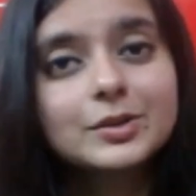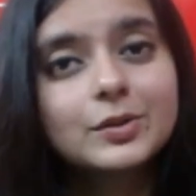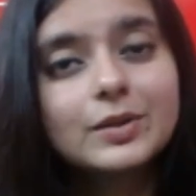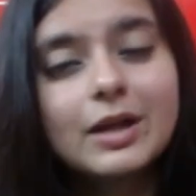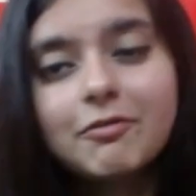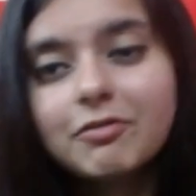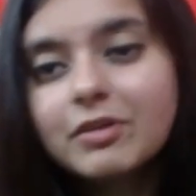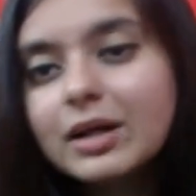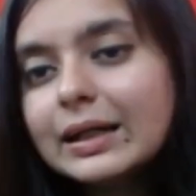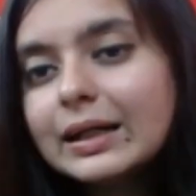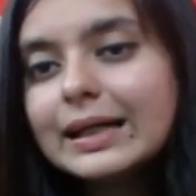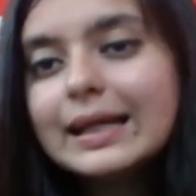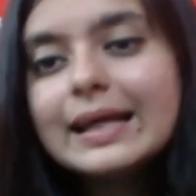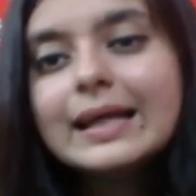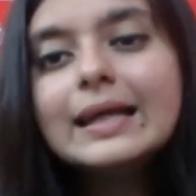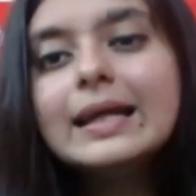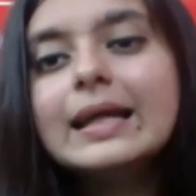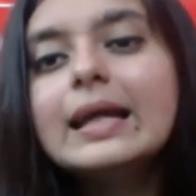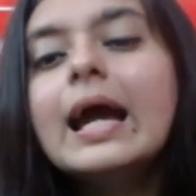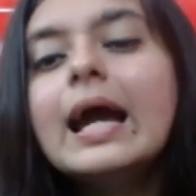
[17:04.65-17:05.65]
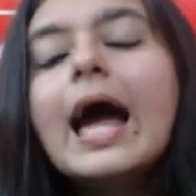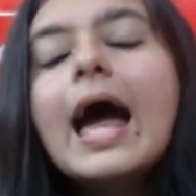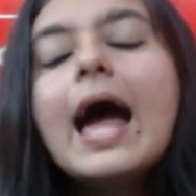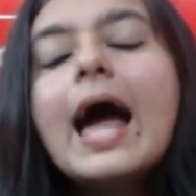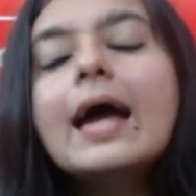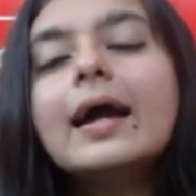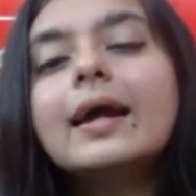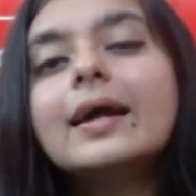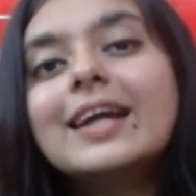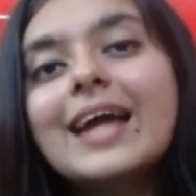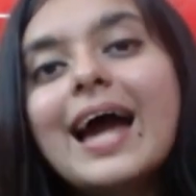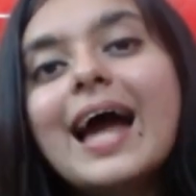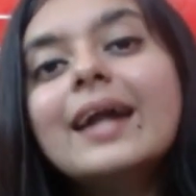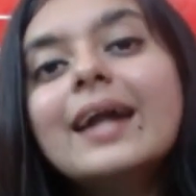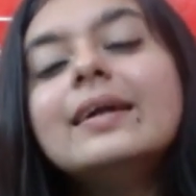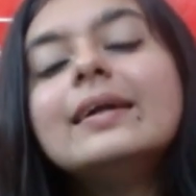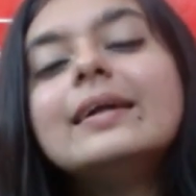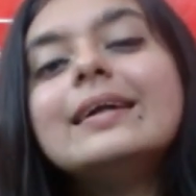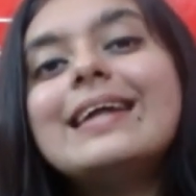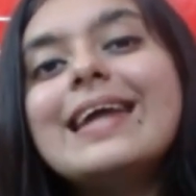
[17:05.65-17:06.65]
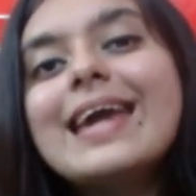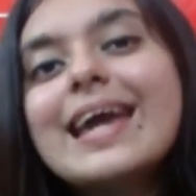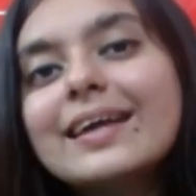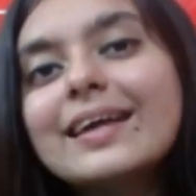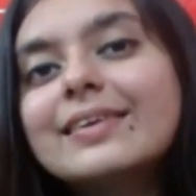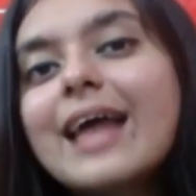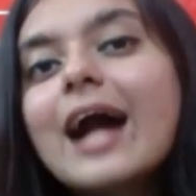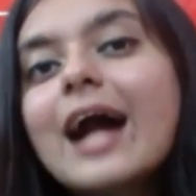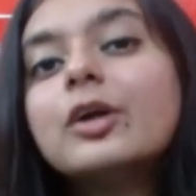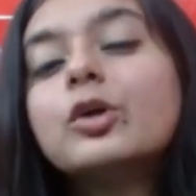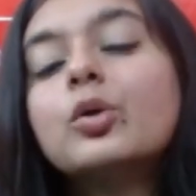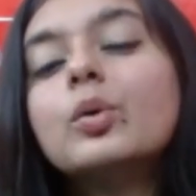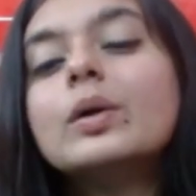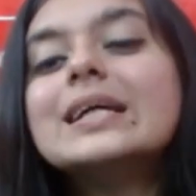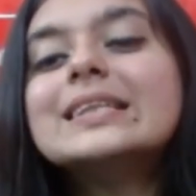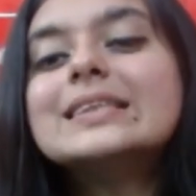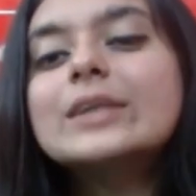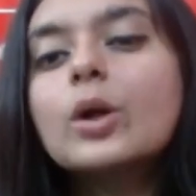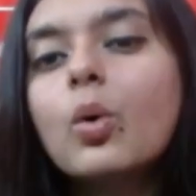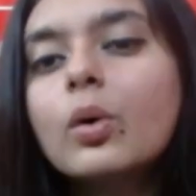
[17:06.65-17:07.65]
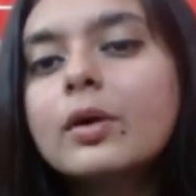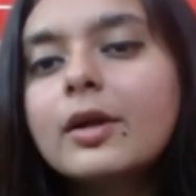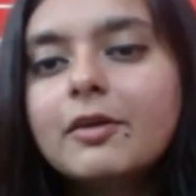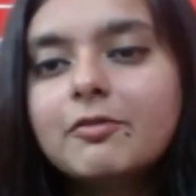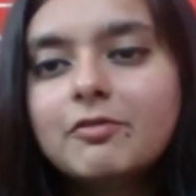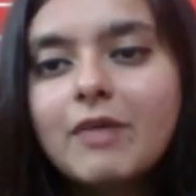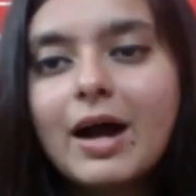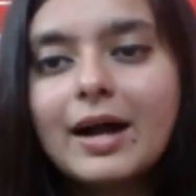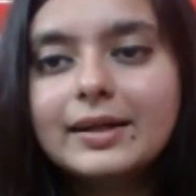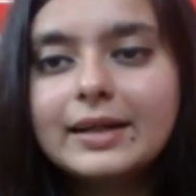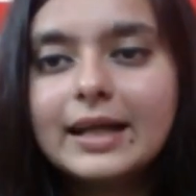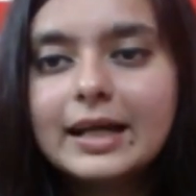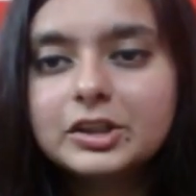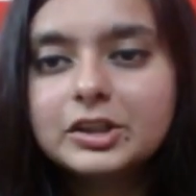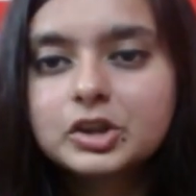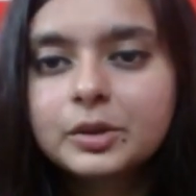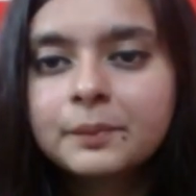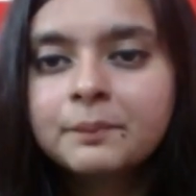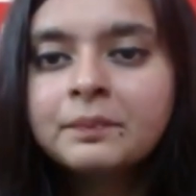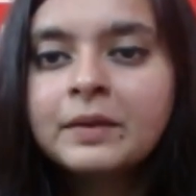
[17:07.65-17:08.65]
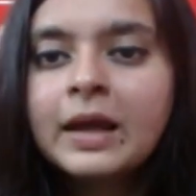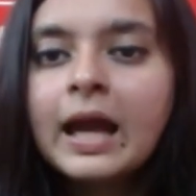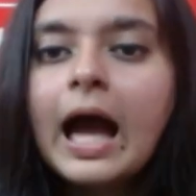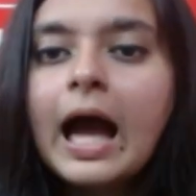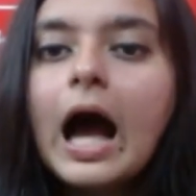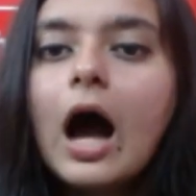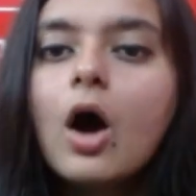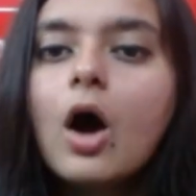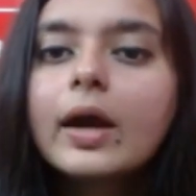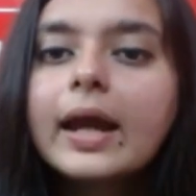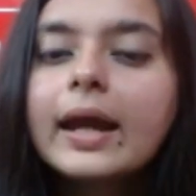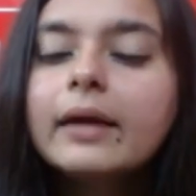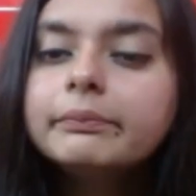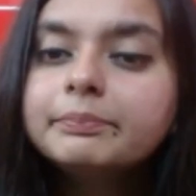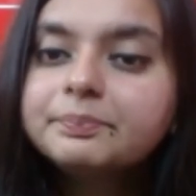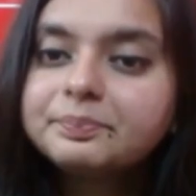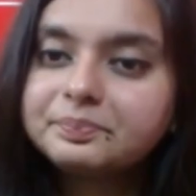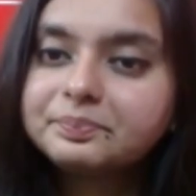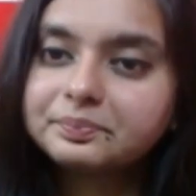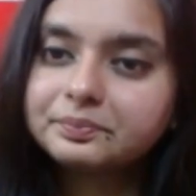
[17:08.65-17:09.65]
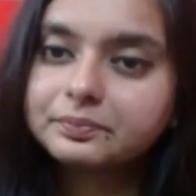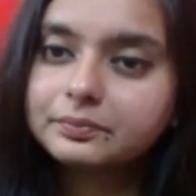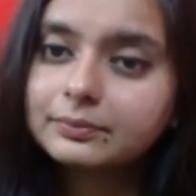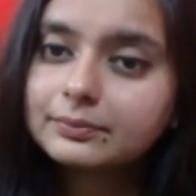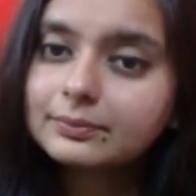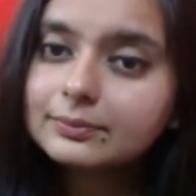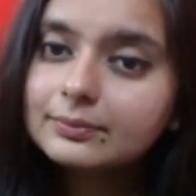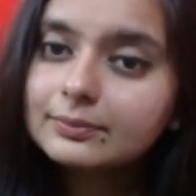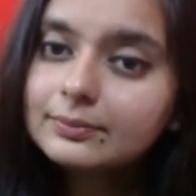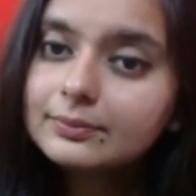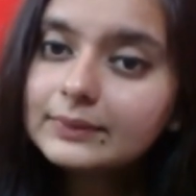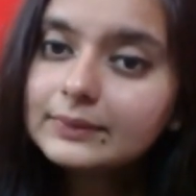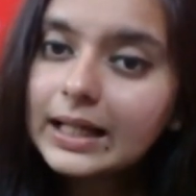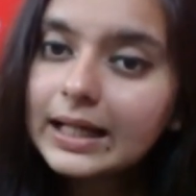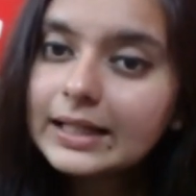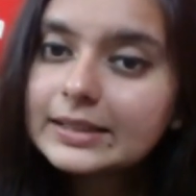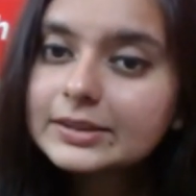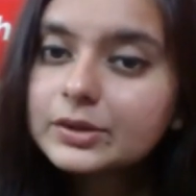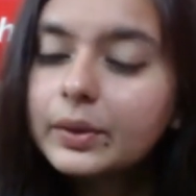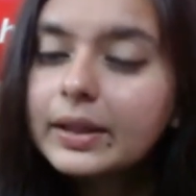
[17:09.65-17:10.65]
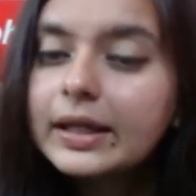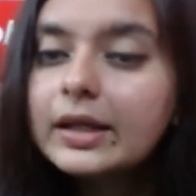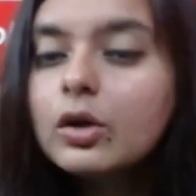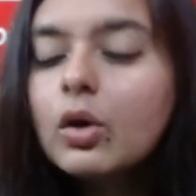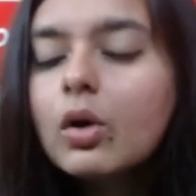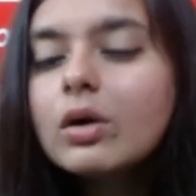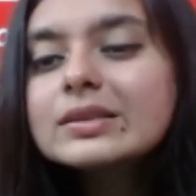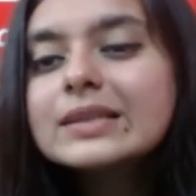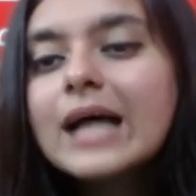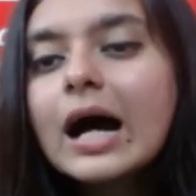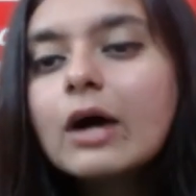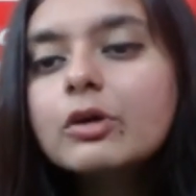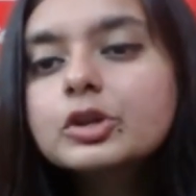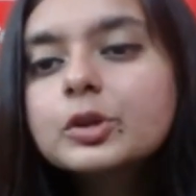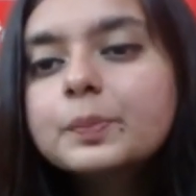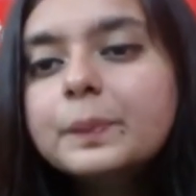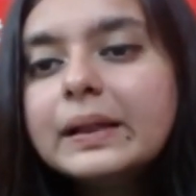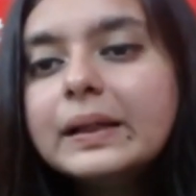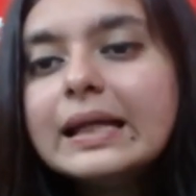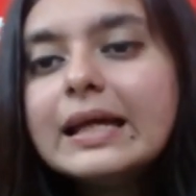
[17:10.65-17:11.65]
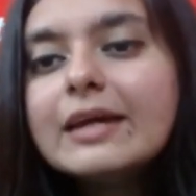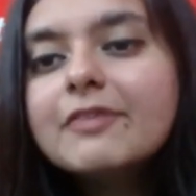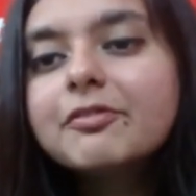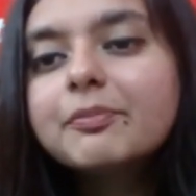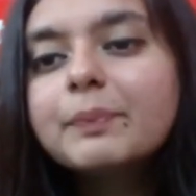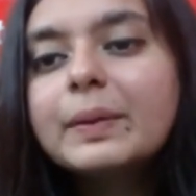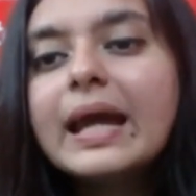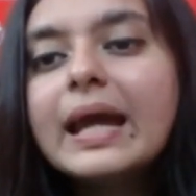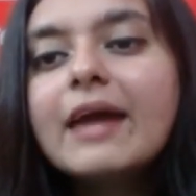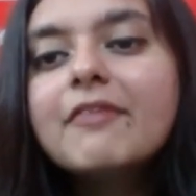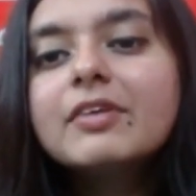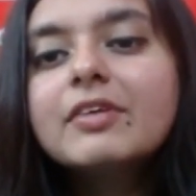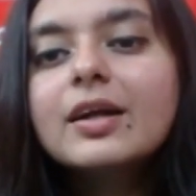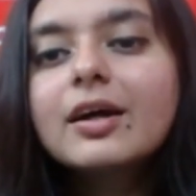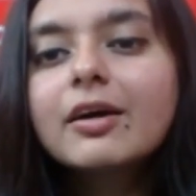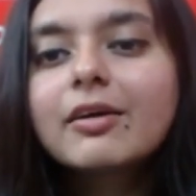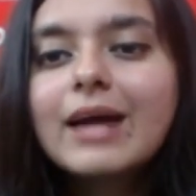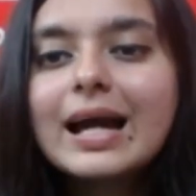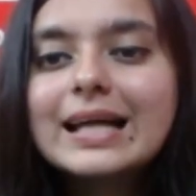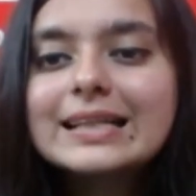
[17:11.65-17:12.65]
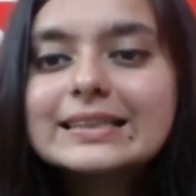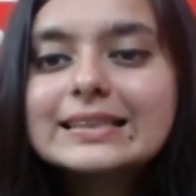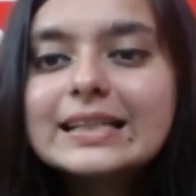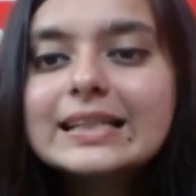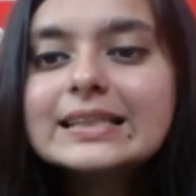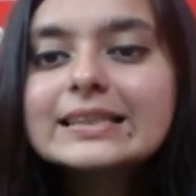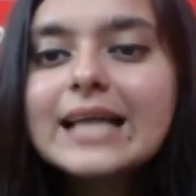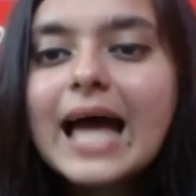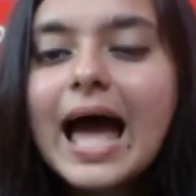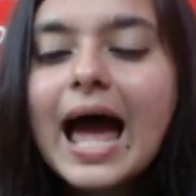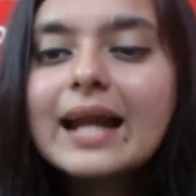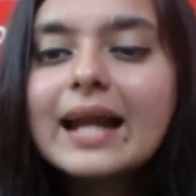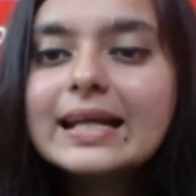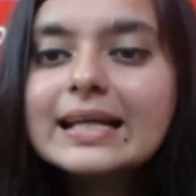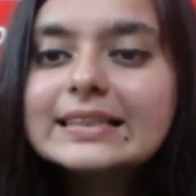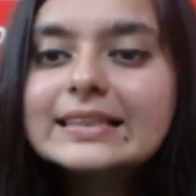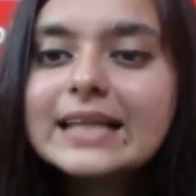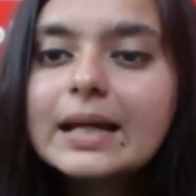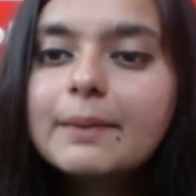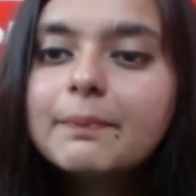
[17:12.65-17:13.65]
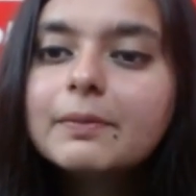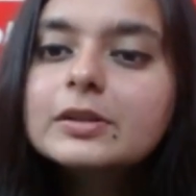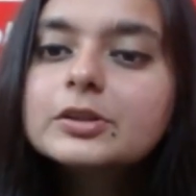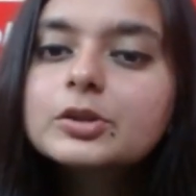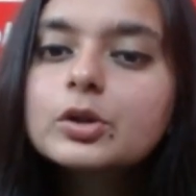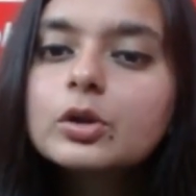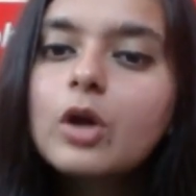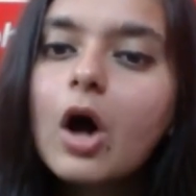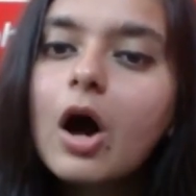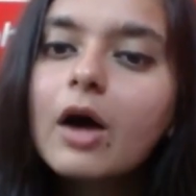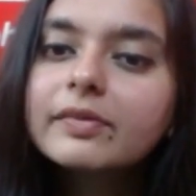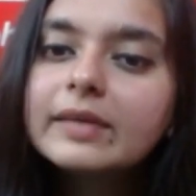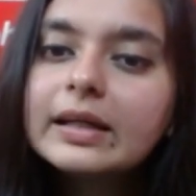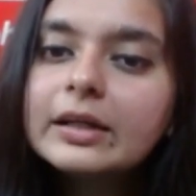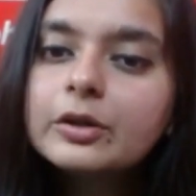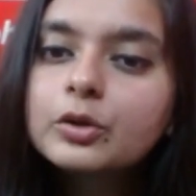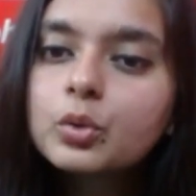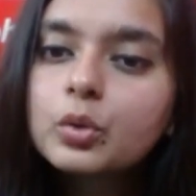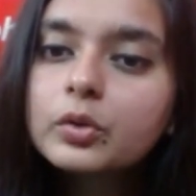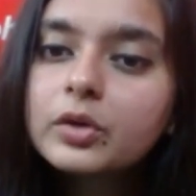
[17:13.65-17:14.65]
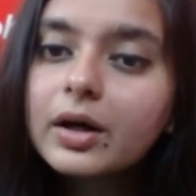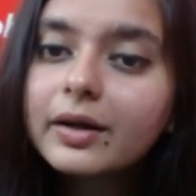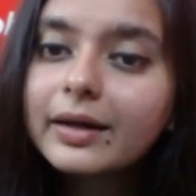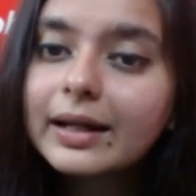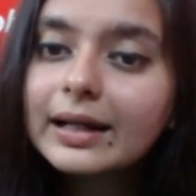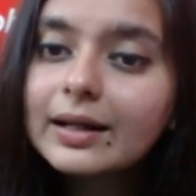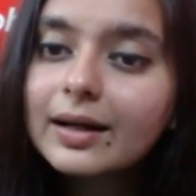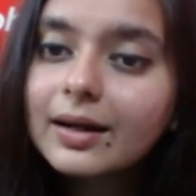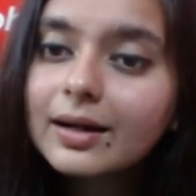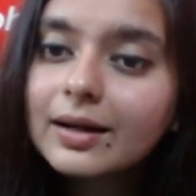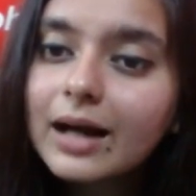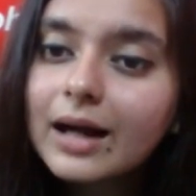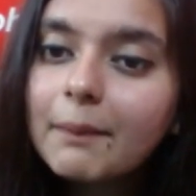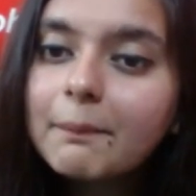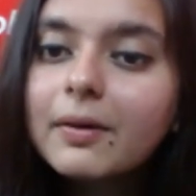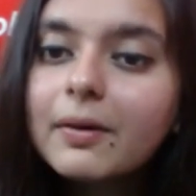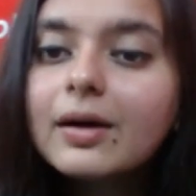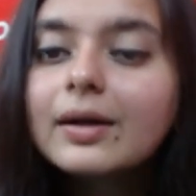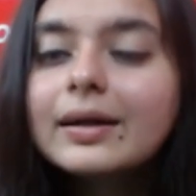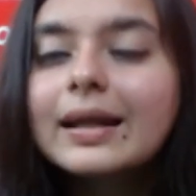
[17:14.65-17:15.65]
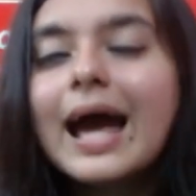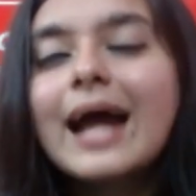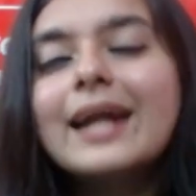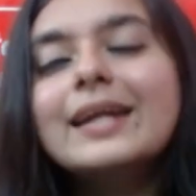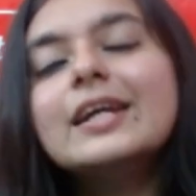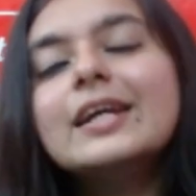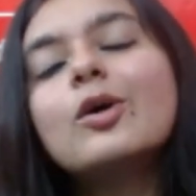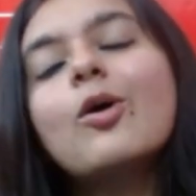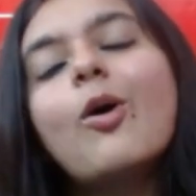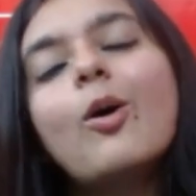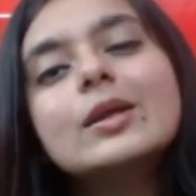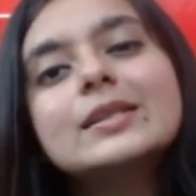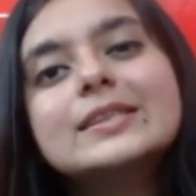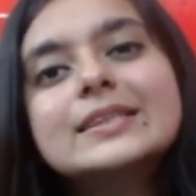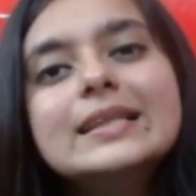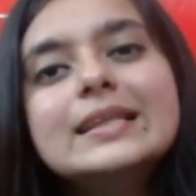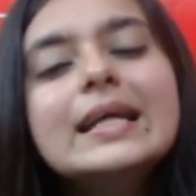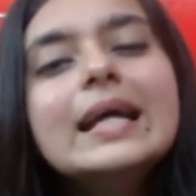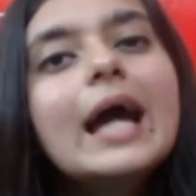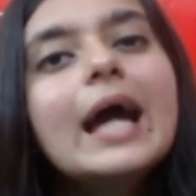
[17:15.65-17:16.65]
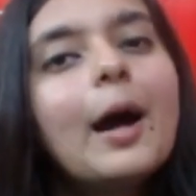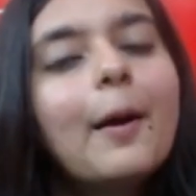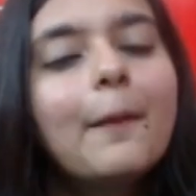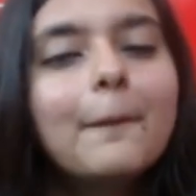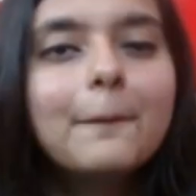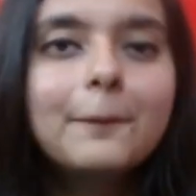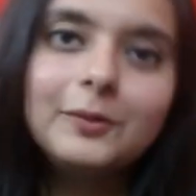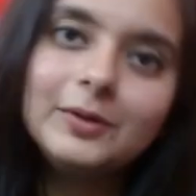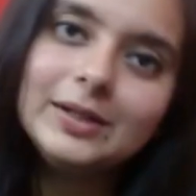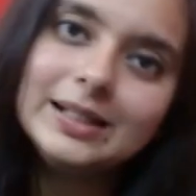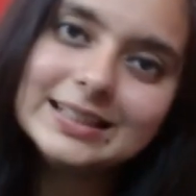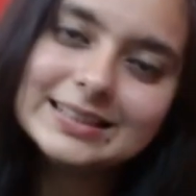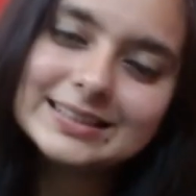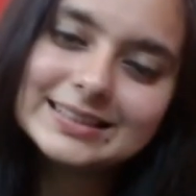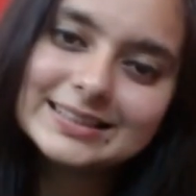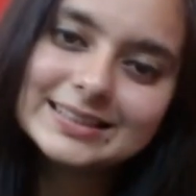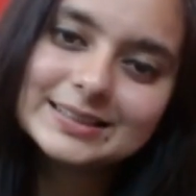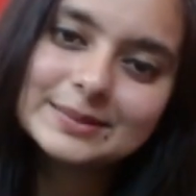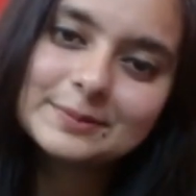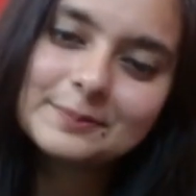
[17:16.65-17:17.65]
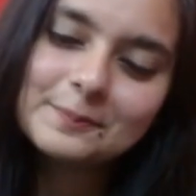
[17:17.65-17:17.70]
So definitely he can take that to his own advantage. Okay. So he knows how to behave in a crisis, and he's able to lock the intruder in a cupboard, and he calls the police.